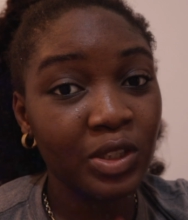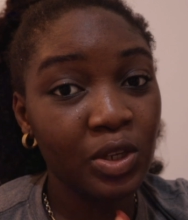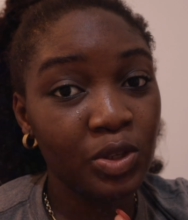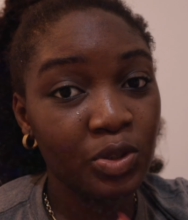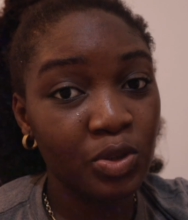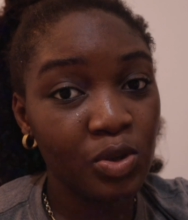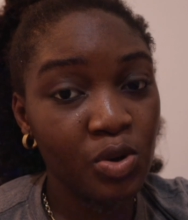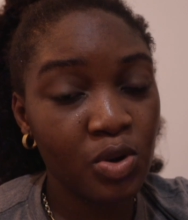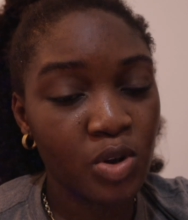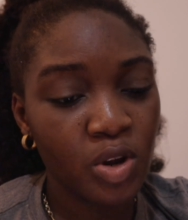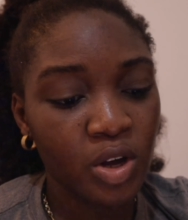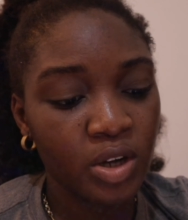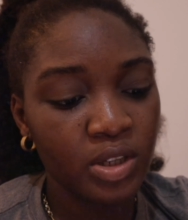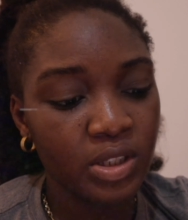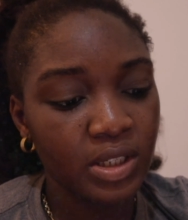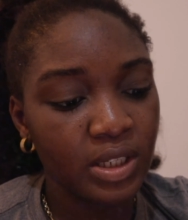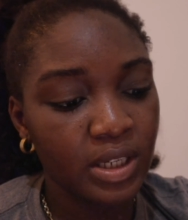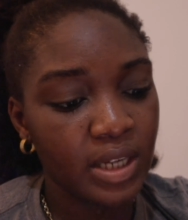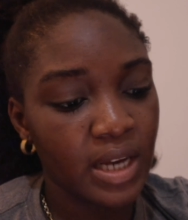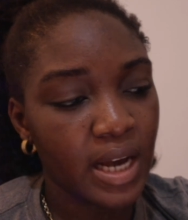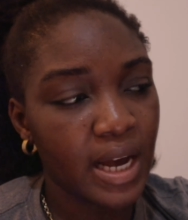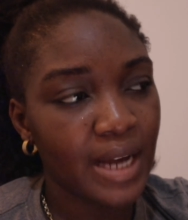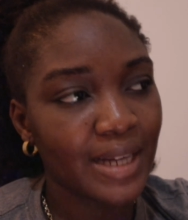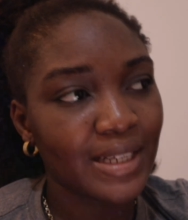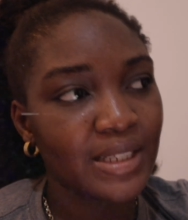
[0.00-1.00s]
at 2 o'clock
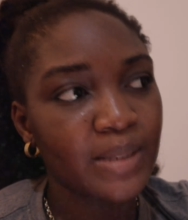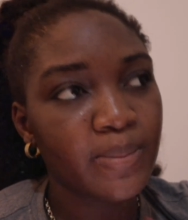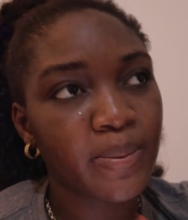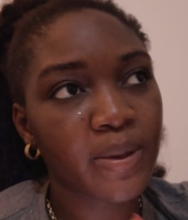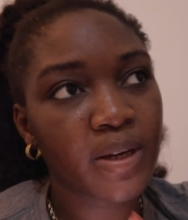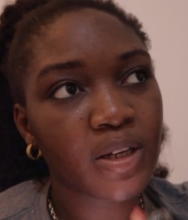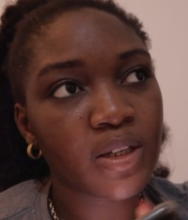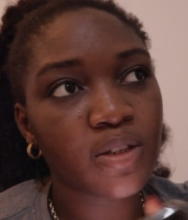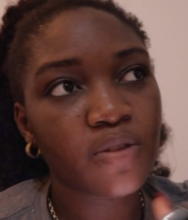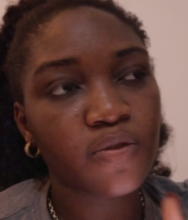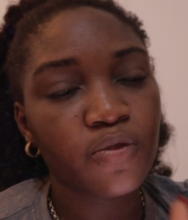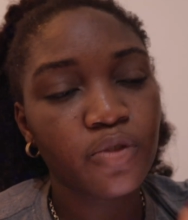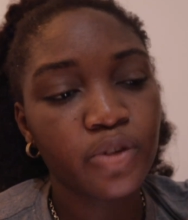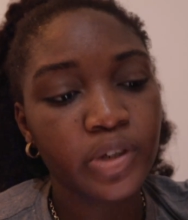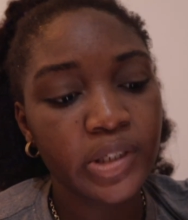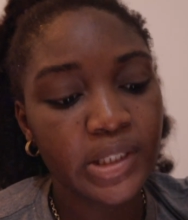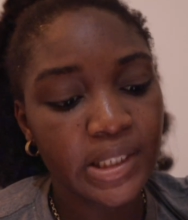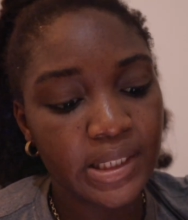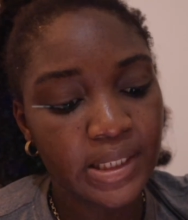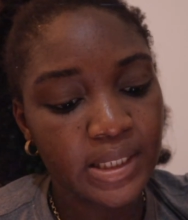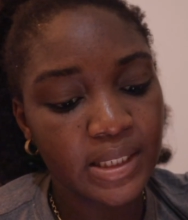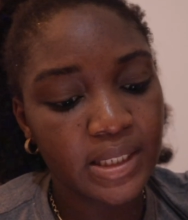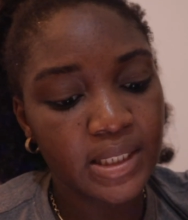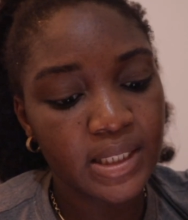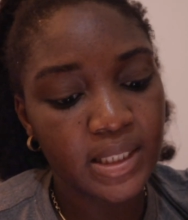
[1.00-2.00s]
today, I had spent
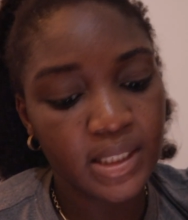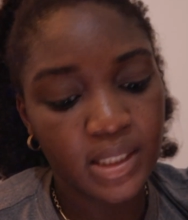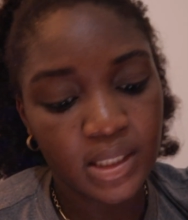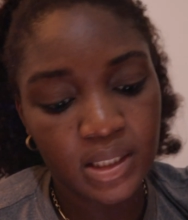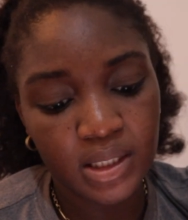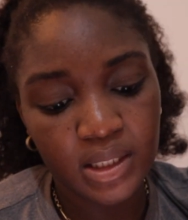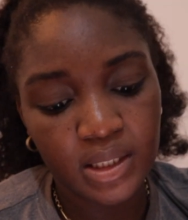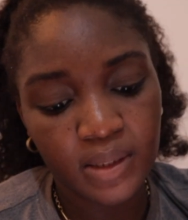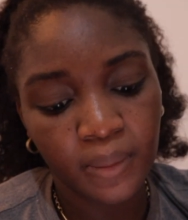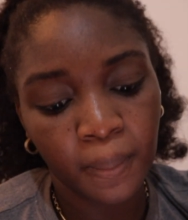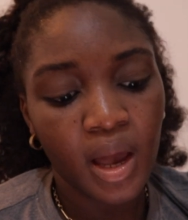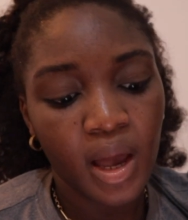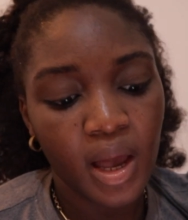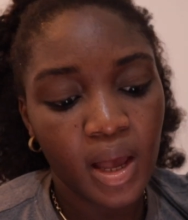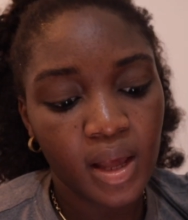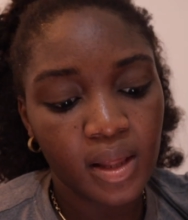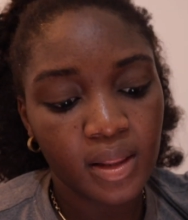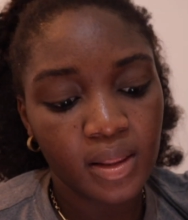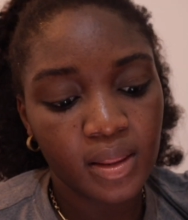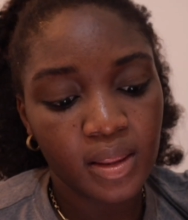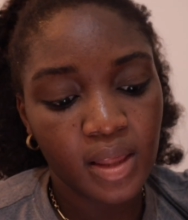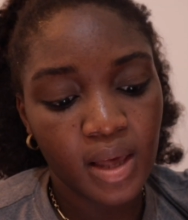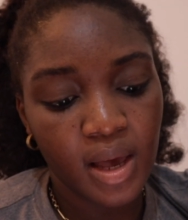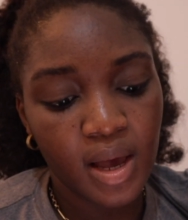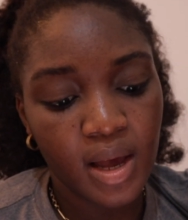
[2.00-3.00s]
14 cedis
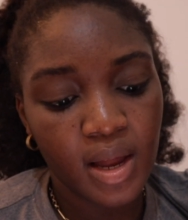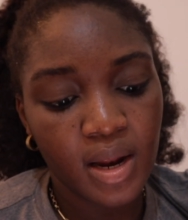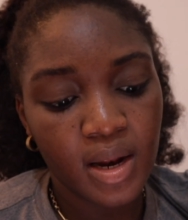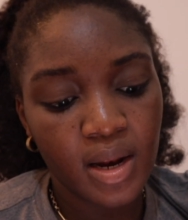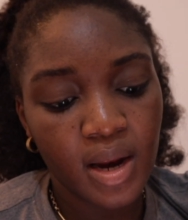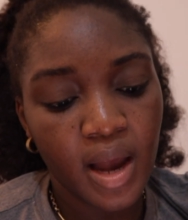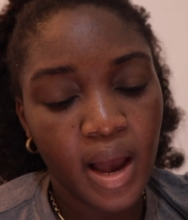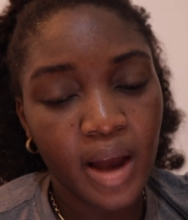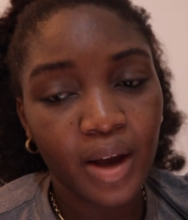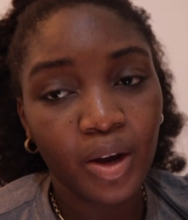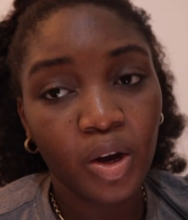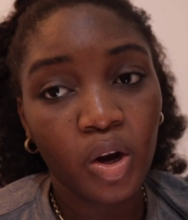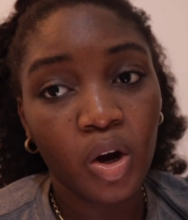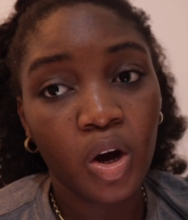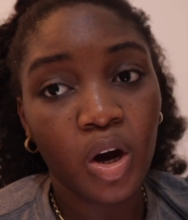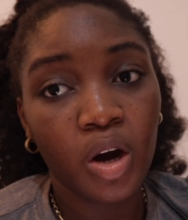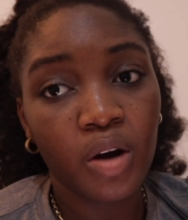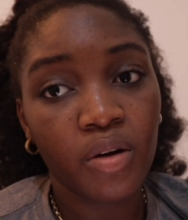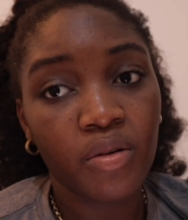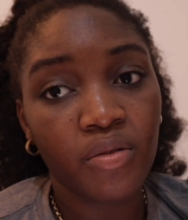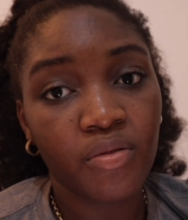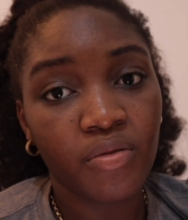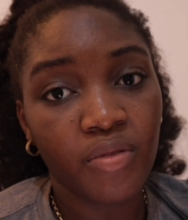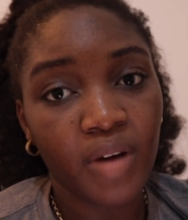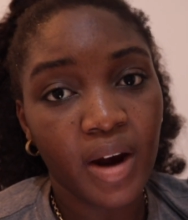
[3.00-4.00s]
and then I got
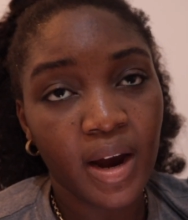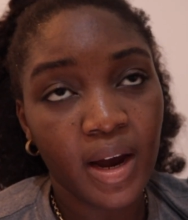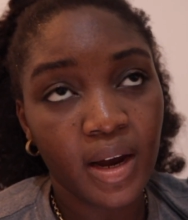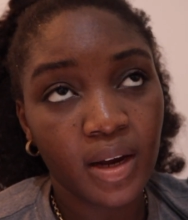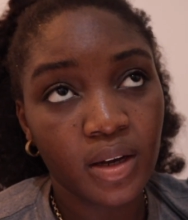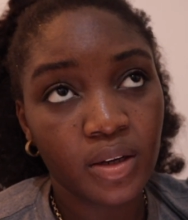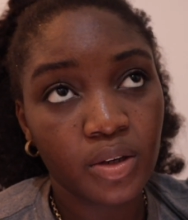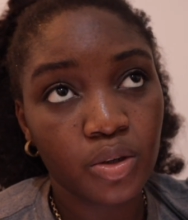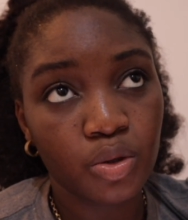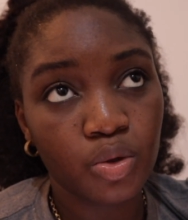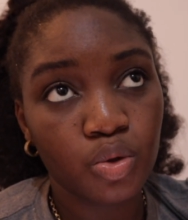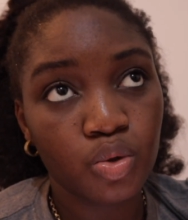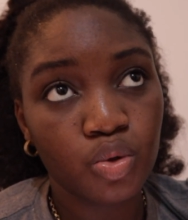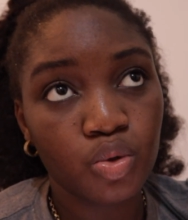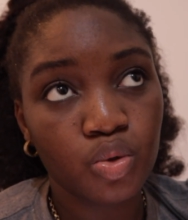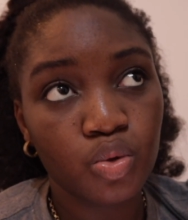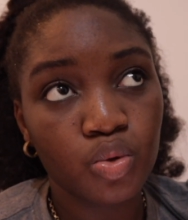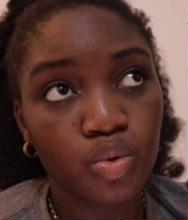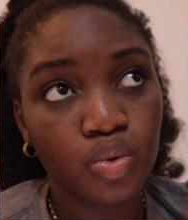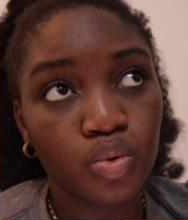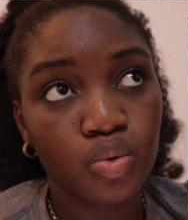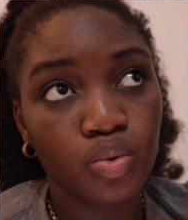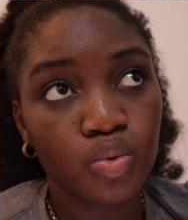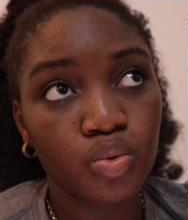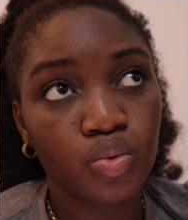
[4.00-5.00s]
a ride
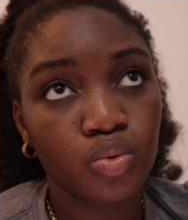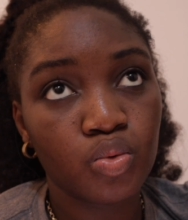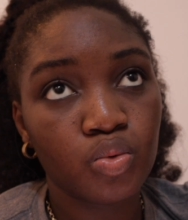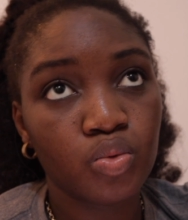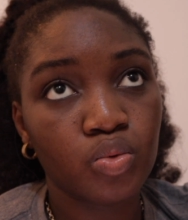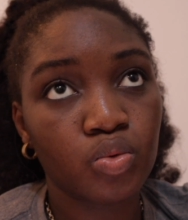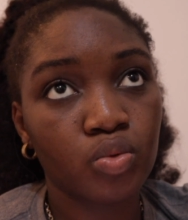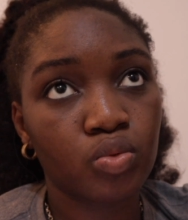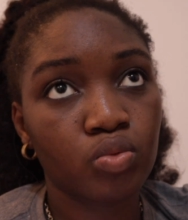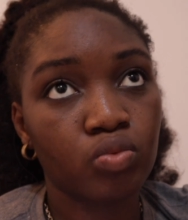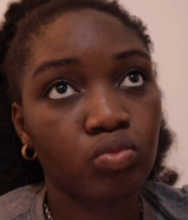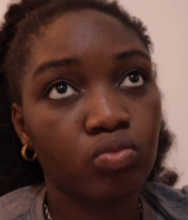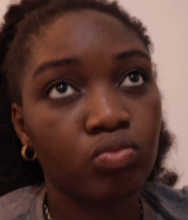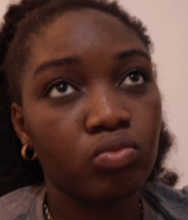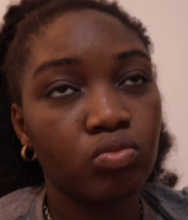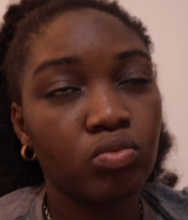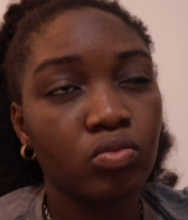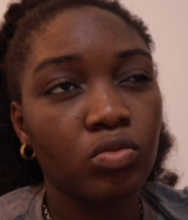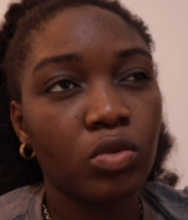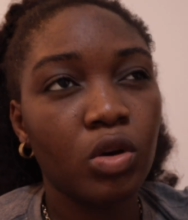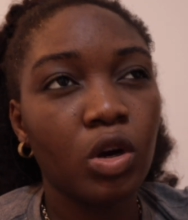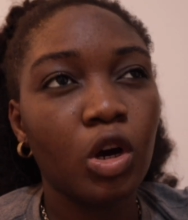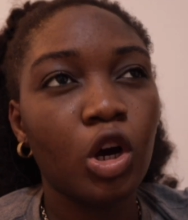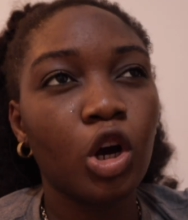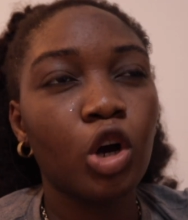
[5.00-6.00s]
to
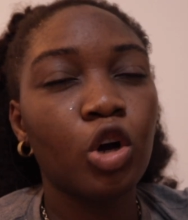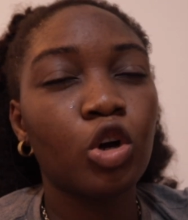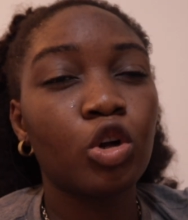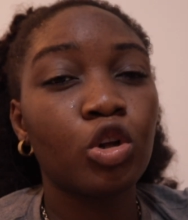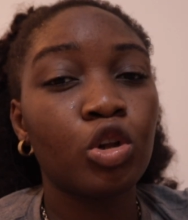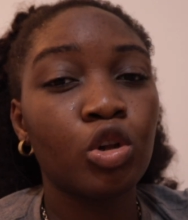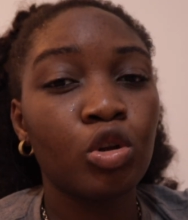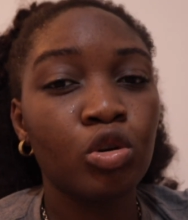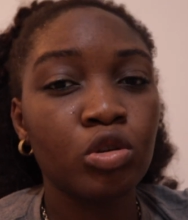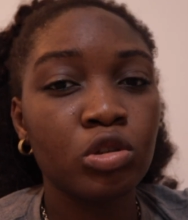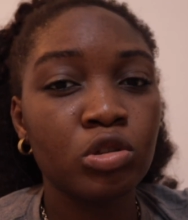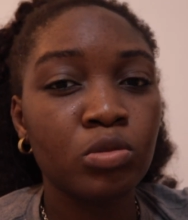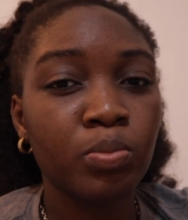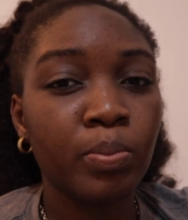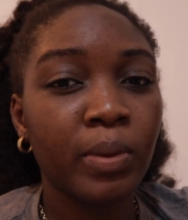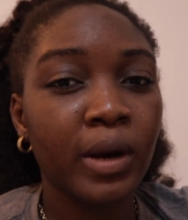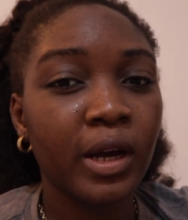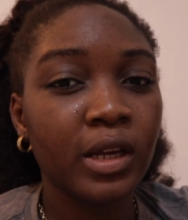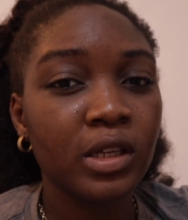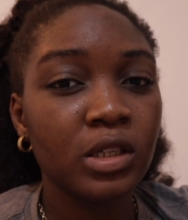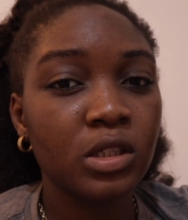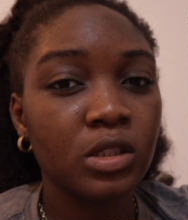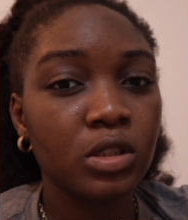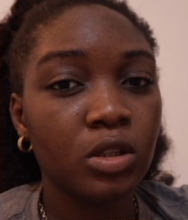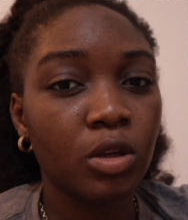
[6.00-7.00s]
a closed
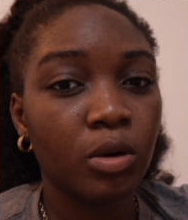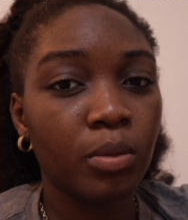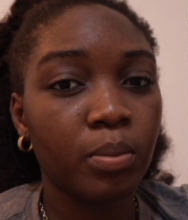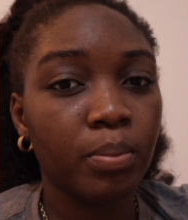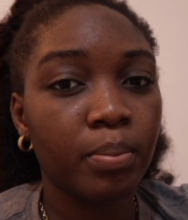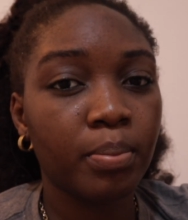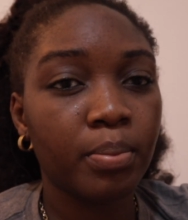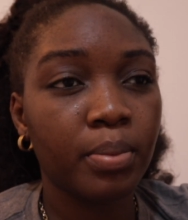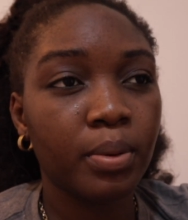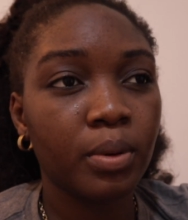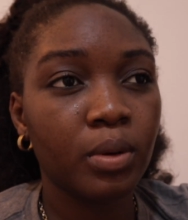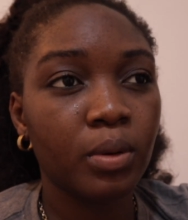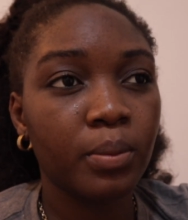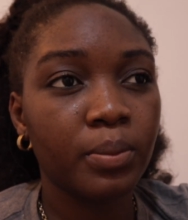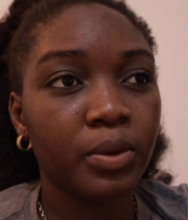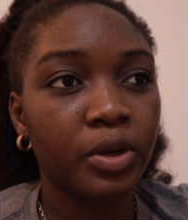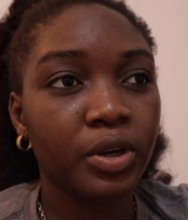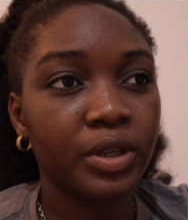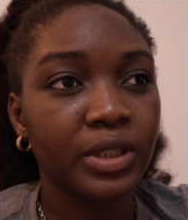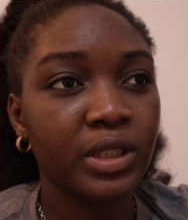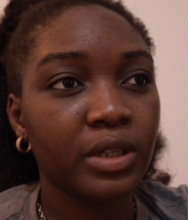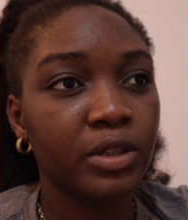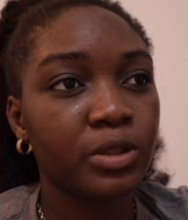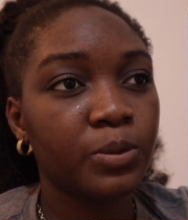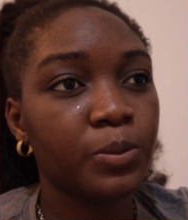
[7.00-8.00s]
bus stop
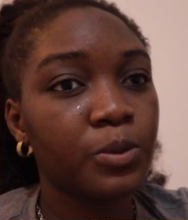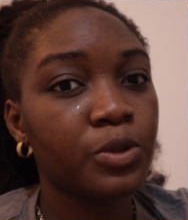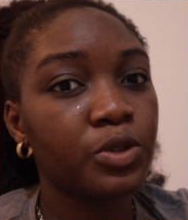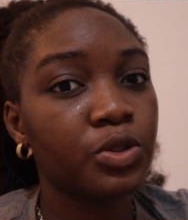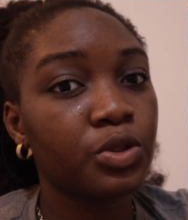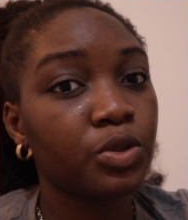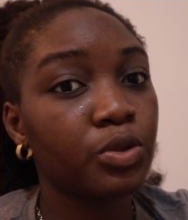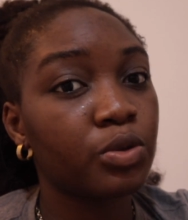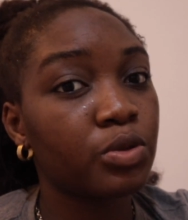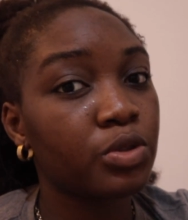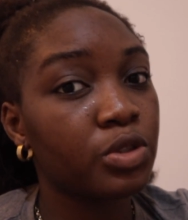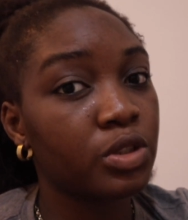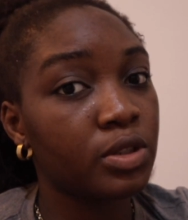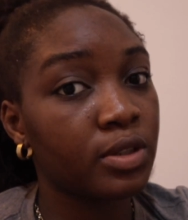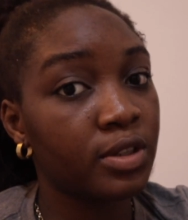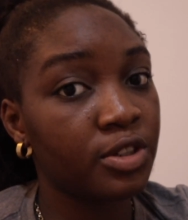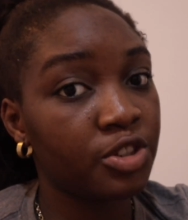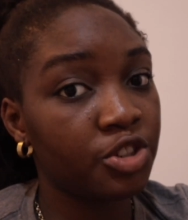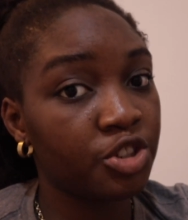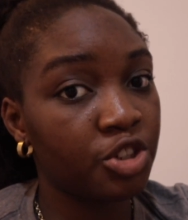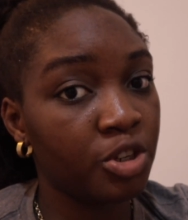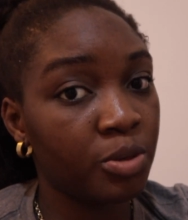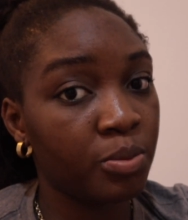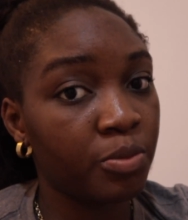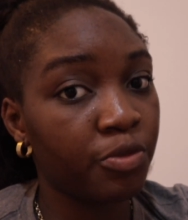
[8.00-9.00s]
because I was supposed to go to the
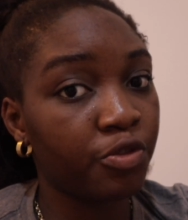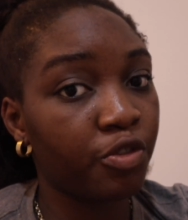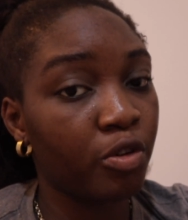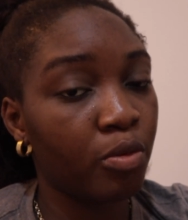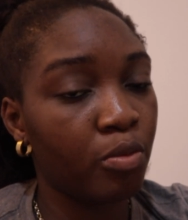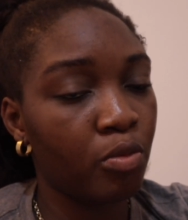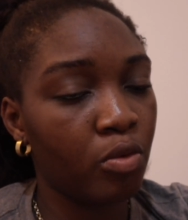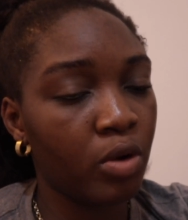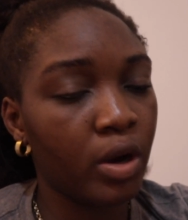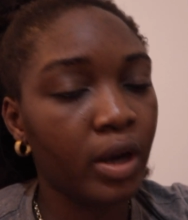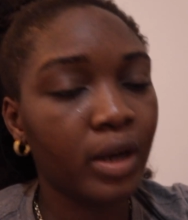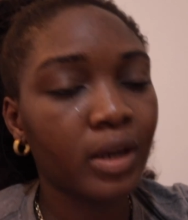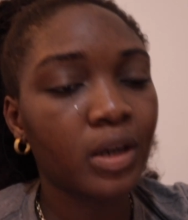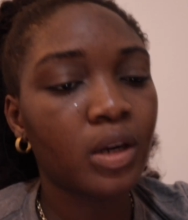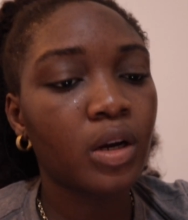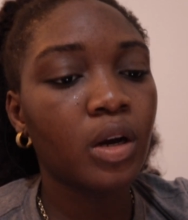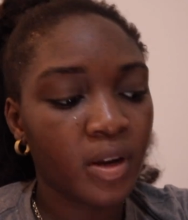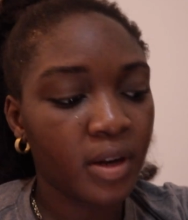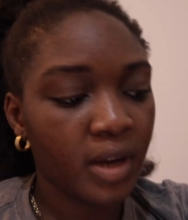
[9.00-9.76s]
gym from work.